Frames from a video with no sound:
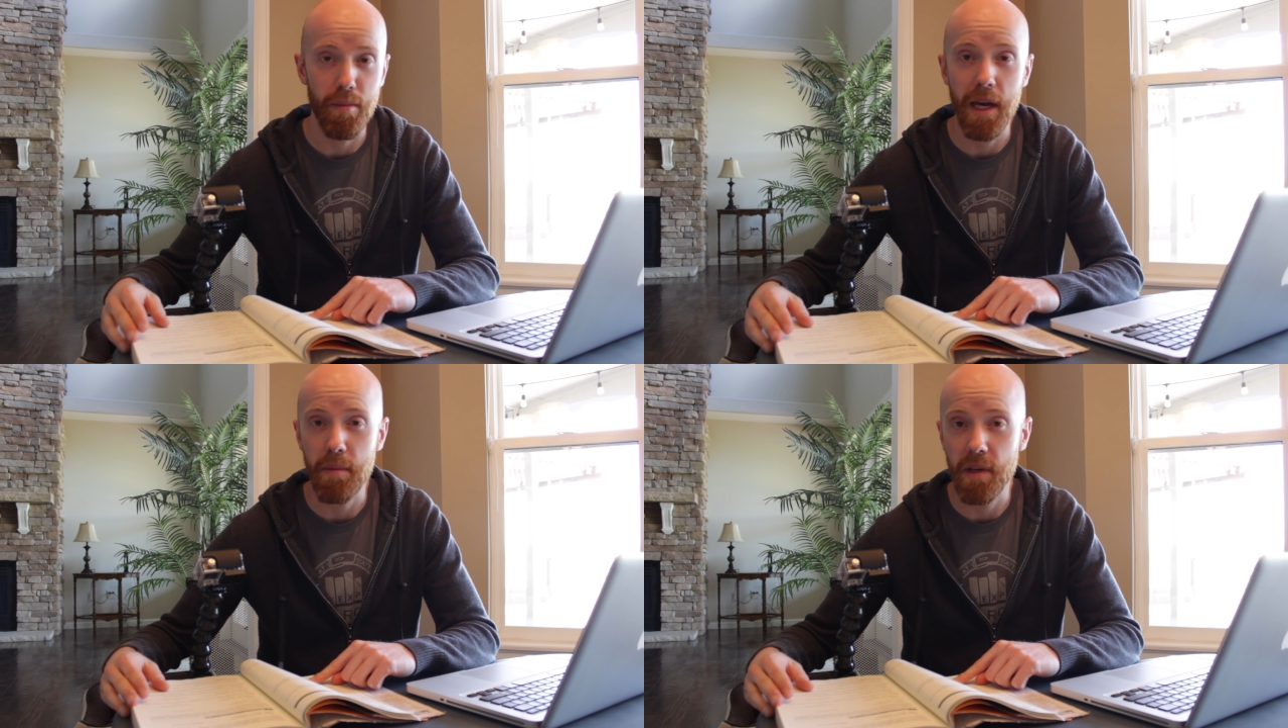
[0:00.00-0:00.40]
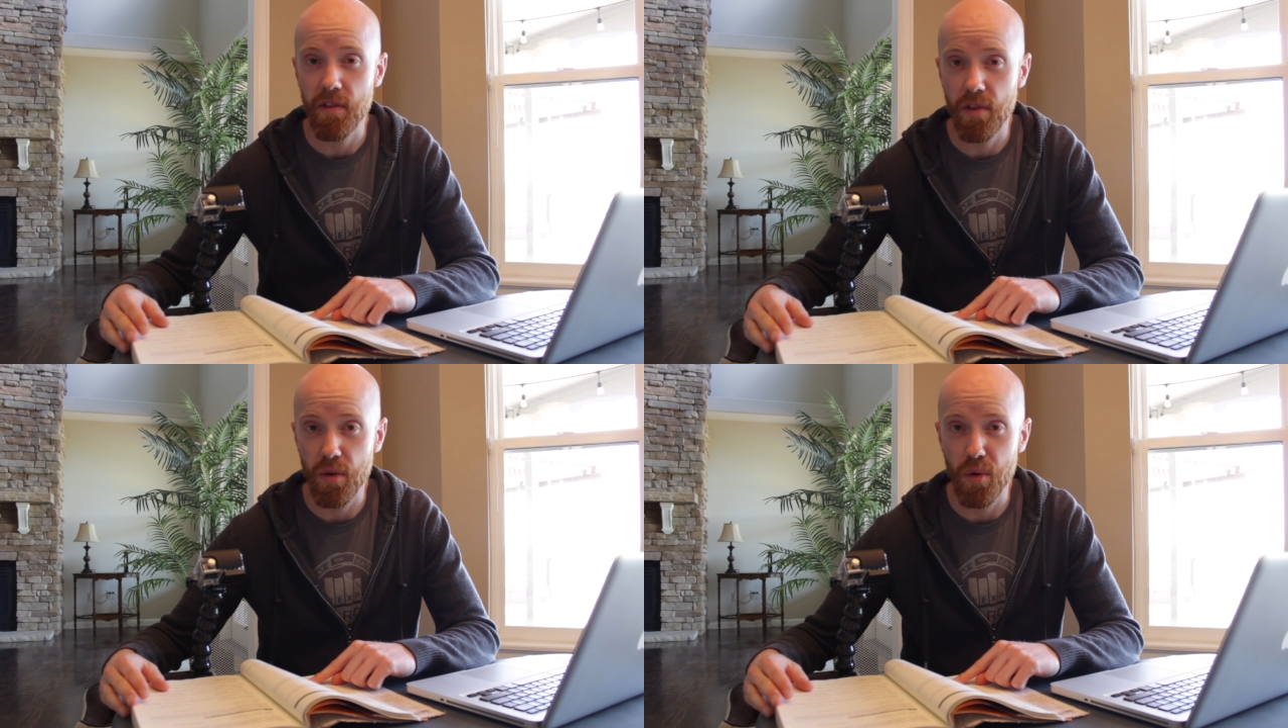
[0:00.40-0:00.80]
maybe
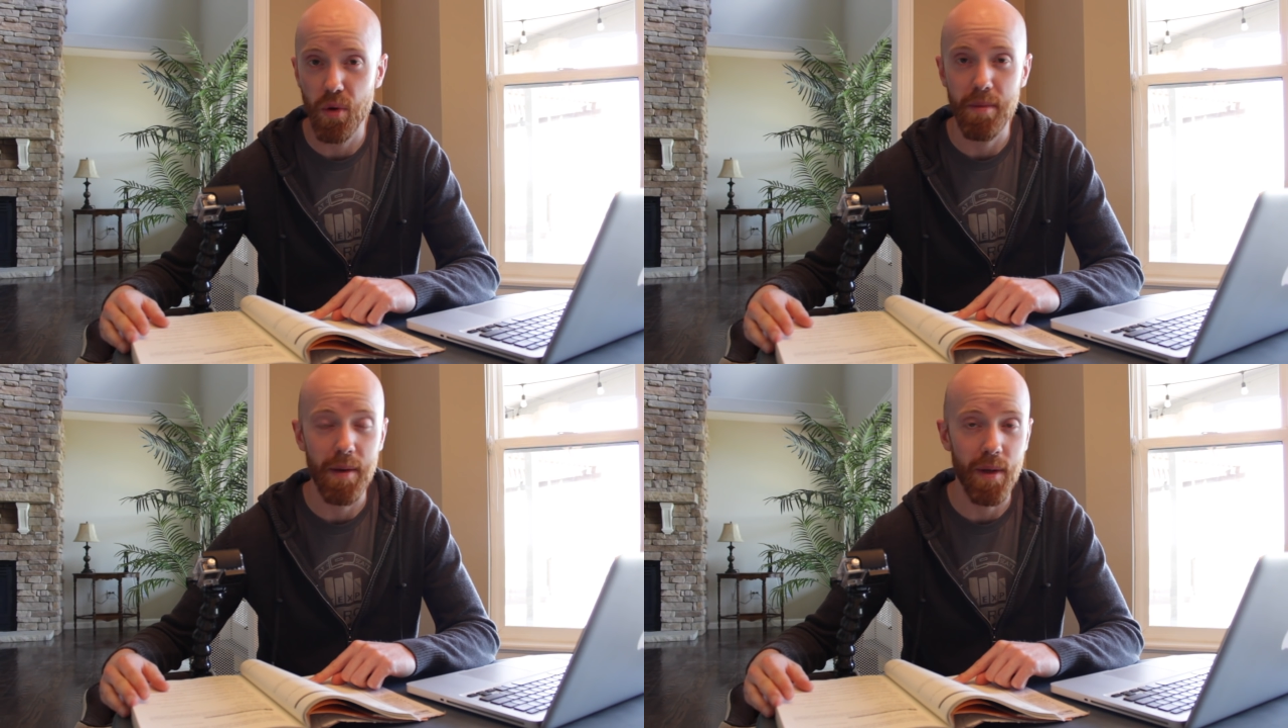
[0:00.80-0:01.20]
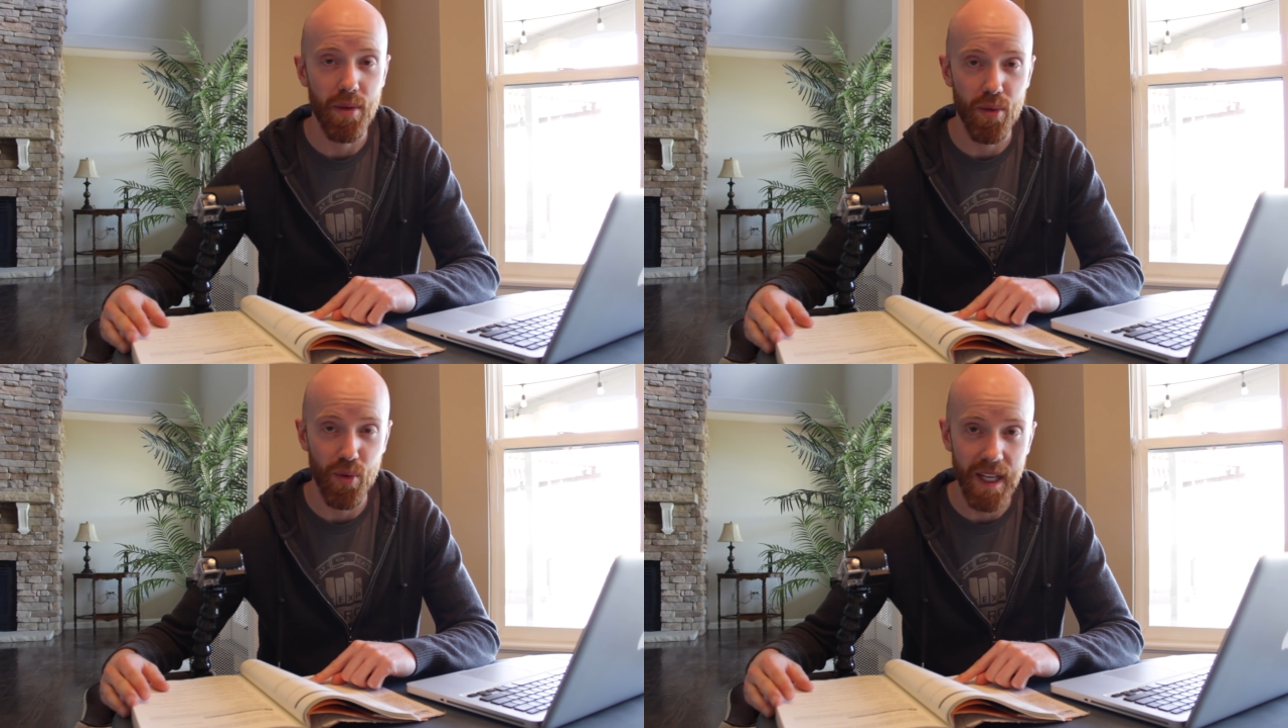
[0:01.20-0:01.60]
2 or maybe
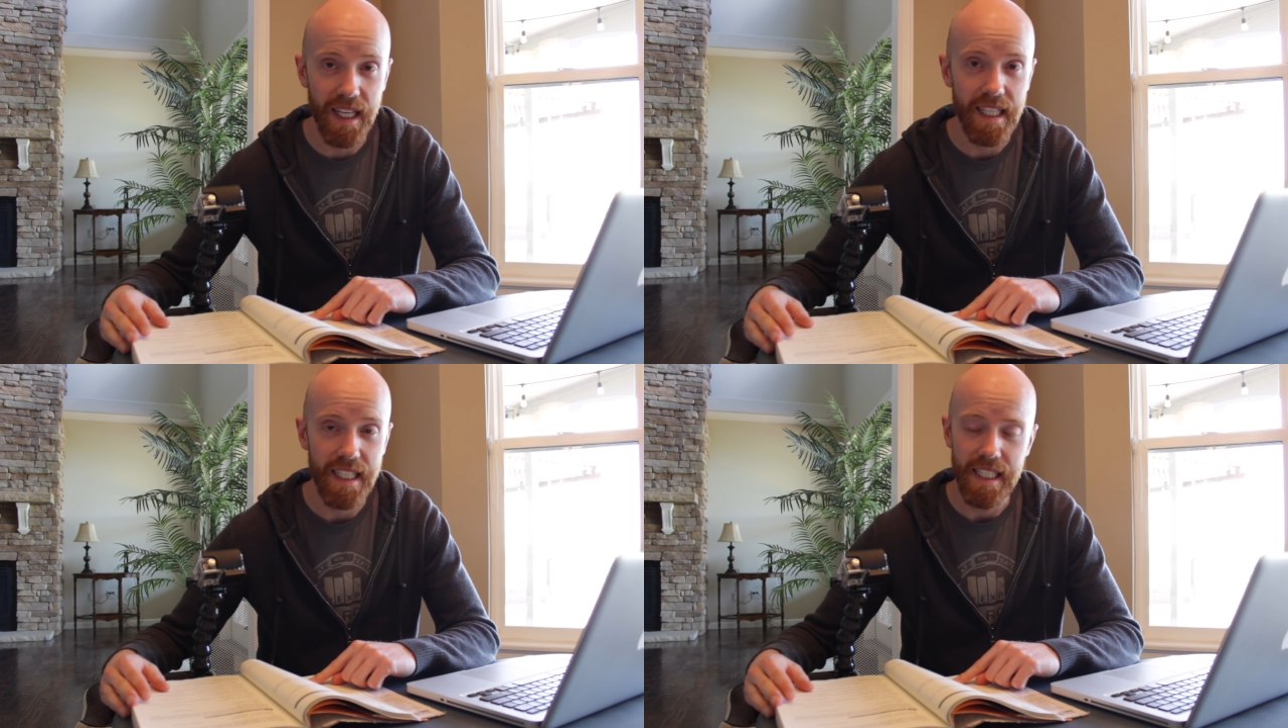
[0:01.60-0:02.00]
3